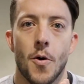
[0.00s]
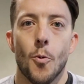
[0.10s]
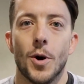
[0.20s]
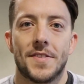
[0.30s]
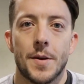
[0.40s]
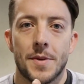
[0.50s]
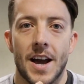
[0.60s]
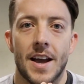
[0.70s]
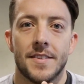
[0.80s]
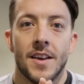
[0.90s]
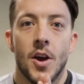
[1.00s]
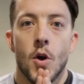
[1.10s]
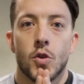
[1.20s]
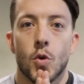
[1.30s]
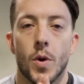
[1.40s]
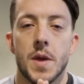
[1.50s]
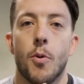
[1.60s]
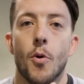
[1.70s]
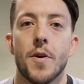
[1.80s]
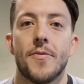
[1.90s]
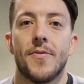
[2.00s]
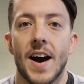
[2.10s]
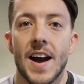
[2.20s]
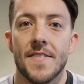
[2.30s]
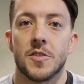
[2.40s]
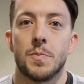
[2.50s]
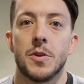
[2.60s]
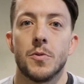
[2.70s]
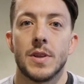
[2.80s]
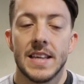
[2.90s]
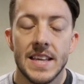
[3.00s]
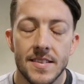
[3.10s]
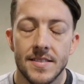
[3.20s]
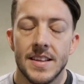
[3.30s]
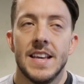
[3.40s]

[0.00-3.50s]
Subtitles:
What's up, guys? 20.5 has been released.